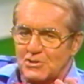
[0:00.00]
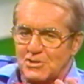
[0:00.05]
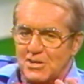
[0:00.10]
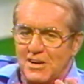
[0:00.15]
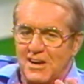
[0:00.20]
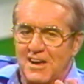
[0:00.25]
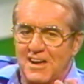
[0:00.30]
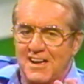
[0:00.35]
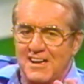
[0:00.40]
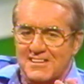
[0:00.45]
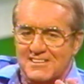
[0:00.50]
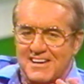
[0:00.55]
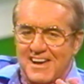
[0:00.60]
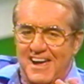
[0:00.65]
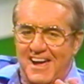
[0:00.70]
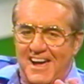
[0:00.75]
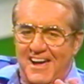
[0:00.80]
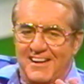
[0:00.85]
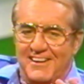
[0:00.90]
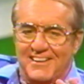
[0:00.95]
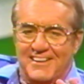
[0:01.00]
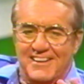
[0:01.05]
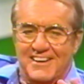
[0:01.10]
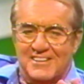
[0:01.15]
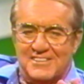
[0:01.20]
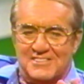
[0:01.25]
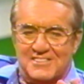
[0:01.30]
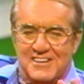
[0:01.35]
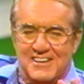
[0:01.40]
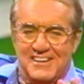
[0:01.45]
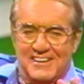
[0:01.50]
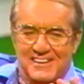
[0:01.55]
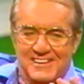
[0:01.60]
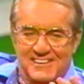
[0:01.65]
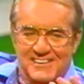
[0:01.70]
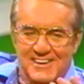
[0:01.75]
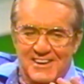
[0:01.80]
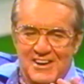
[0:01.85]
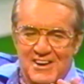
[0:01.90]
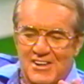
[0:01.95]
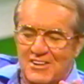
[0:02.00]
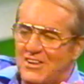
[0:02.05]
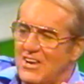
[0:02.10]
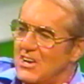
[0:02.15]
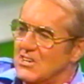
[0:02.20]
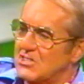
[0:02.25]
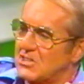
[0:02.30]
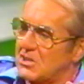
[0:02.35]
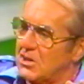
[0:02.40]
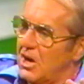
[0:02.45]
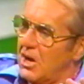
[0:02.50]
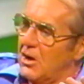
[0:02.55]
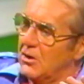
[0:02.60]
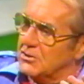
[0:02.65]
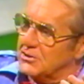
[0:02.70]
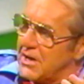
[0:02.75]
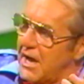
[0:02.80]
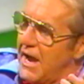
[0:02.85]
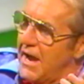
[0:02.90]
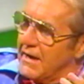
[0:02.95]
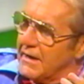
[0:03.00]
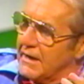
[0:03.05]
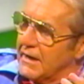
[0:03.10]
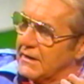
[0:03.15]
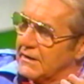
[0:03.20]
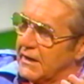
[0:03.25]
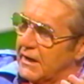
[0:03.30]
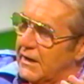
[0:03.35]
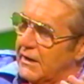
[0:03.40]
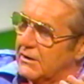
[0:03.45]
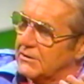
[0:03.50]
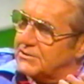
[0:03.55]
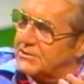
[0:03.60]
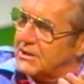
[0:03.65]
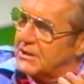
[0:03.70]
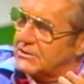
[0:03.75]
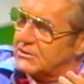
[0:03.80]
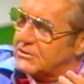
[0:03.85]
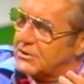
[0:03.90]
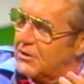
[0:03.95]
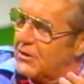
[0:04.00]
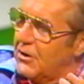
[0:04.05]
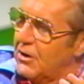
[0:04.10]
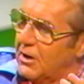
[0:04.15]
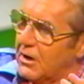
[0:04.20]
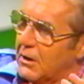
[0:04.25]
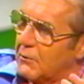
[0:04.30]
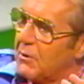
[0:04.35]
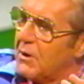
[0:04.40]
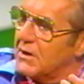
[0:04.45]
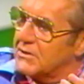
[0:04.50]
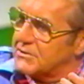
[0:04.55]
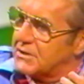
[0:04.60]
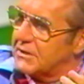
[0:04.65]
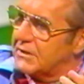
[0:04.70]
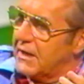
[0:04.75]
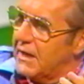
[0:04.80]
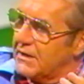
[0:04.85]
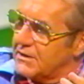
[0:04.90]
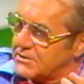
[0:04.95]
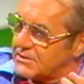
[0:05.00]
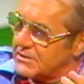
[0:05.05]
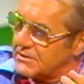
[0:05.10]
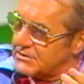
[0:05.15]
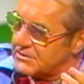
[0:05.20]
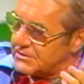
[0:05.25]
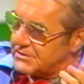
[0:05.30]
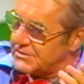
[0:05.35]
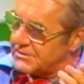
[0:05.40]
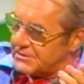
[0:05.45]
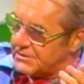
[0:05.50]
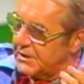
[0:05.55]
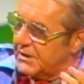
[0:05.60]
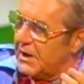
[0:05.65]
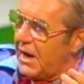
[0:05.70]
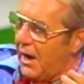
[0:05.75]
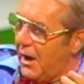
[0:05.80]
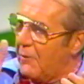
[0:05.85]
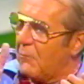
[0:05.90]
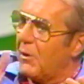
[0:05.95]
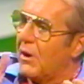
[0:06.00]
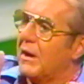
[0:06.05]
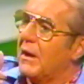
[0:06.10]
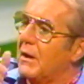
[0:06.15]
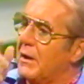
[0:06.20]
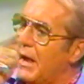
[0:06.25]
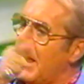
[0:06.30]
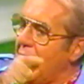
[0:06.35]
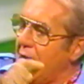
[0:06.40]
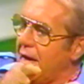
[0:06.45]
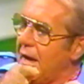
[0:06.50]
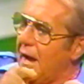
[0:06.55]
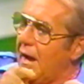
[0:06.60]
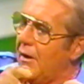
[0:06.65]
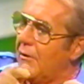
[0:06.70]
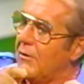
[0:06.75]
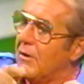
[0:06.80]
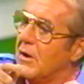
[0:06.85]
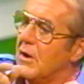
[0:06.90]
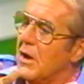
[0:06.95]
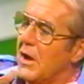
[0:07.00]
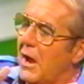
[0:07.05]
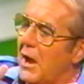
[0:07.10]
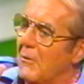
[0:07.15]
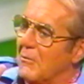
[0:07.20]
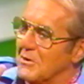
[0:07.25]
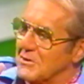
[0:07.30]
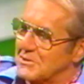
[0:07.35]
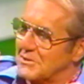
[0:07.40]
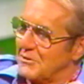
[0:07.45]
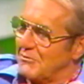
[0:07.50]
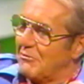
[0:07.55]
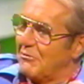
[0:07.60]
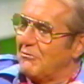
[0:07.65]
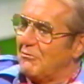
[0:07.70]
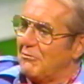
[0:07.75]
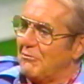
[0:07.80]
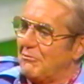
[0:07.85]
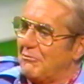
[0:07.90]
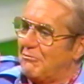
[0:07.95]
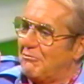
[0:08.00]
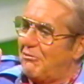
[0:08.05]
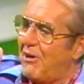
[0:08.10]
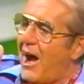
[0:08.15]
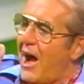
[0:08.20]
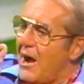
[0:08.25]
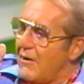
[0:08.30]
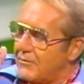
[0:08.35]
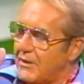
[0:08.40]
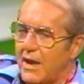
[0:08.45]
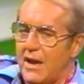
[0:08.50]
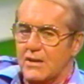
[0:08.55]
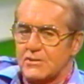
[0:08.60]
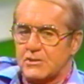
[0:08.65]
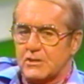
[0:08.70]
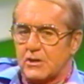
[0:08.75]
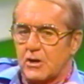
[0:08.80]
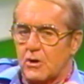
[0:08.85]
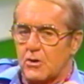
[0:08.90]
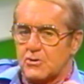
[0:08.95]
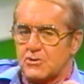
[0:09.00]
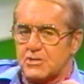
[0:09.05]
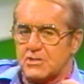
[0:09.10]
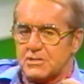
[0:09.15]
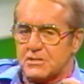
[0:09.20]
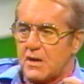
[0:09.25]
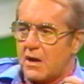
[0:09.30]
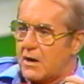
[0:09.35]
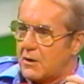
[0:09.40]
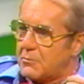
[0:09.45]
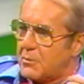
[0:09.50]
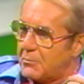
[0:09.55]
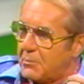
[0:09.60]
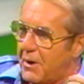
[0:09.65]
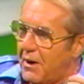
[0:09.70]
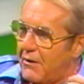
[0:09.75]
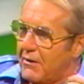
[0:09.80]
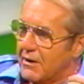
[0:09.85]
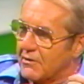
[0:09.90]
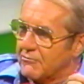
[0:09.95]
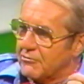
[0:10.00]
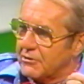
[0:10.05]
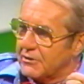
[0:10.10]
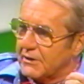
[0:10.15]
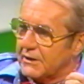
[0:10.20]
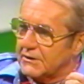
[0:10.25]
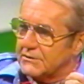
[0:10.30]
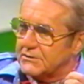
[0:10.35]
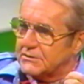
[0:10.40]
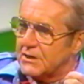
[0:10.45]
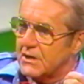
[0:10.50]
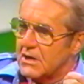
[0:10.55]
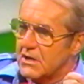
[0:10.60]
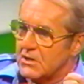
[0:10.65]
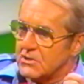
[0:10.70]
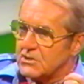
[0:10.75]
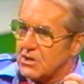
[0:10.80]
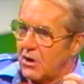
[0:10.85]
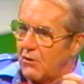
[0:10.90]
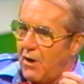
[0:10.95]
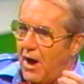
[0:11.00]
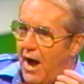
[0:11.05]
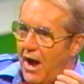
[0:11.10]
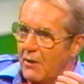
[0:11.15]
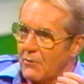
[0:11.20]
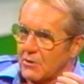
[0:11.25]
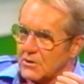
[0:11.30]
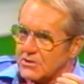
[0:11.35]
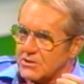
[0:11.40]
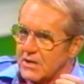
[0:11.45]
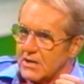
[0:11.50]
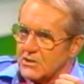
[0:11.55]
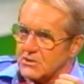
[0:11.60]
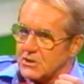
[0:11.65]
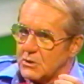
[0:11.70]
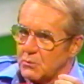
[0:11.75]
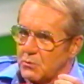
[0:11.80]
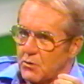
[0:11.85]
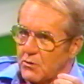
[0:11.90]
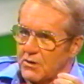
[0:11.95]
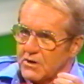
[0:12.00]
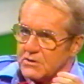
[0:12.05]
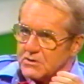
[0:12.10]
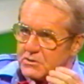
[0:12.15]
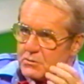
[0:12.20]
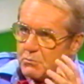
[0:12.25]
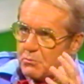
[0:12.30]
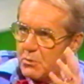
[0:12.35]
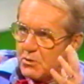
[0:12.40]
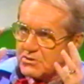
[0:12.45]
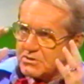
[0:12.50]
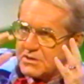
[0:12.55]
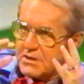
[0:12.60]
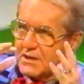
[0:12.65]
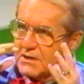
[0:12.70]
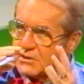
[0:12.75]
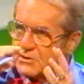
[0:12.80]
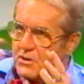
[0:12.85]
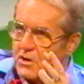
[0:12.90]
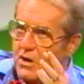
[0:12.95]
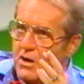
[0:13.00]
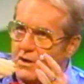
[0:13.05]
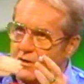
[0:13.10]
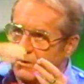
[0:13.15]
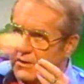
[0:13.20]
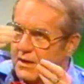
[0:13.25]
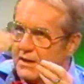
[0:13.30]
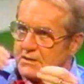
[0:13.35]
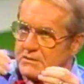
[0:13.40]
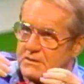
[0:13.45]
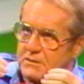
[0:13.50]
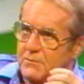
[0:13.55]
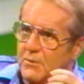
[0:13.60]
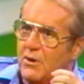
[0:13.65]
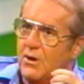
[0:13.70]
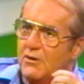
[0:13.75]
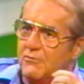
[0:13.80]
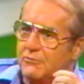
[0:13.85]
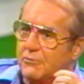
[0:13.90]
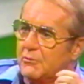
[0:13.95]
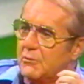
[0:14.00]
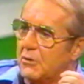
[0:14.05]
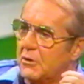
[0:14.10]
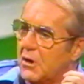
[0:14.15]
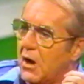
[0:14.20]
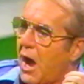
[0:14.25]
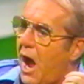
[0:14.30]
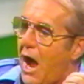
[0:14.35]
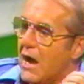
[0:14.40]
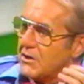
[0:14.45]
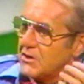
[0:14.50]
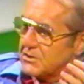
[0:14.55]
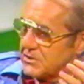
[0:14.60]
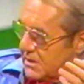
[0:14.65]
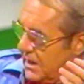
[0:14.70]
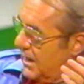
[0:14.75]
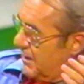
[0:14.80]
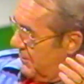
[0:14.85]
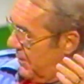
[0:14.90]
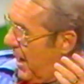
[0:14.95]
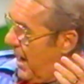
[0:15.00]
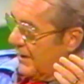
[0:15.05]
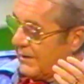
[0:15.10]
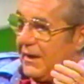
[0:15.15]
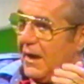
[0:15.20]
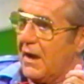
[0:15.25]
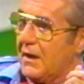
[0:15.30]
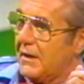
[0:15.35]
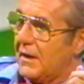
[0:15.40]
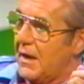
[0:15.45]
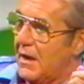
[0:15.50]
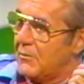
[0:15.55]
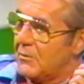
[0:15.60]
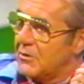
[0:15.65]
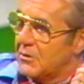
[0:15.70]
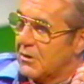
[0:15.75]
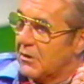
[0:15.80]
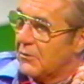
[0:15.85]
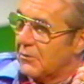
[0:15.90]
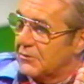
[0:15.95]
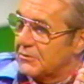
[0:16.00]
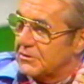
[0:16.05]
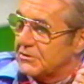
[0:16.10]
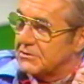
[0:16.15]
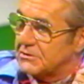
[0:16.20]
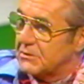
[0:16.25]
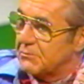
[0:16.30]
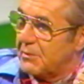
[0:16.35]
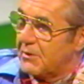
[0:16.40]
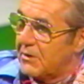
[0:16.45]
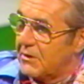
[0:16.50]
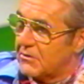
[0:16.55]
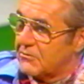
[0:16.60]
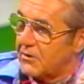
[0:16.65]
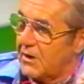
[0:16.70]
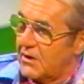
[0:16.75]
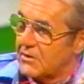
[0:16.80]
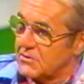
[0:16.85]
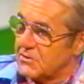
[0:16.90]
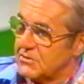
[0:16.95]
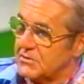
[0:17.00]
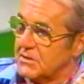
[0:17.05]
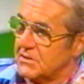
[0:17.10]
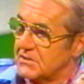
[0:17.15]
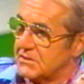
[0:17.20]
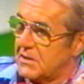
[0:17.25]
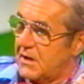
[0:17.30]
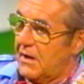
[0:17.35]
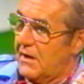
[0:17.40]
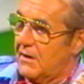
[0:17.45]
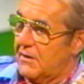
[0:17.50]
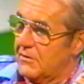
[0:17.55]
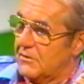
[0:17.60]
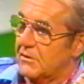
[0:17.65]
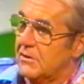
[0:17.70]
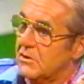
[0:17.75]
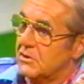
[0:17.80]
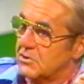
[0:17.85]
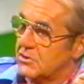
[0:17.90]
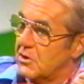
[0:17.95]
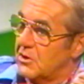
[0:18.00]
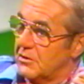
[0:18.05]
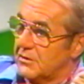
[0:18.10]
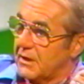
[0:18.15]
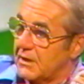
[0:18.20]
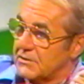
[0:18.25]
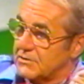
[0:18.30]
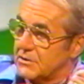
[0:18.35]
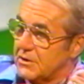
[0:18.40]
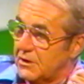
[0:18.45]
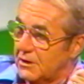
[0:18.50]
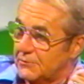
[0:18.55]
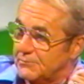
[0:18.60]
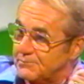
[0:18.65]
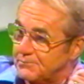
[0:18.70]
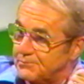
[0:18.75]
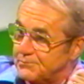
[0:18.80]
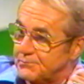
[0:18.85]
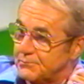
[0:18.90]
she, has had these, these clothes hanging there since early, what is today's, yeah, well, anyhow, it was five days ago she started preparing for this. So I would say she worries, puts things on, takes them off. Uh, I just can't, I, I, can't, you know, with just a pair of trousers and this tired shirt, yes, that's all. Right,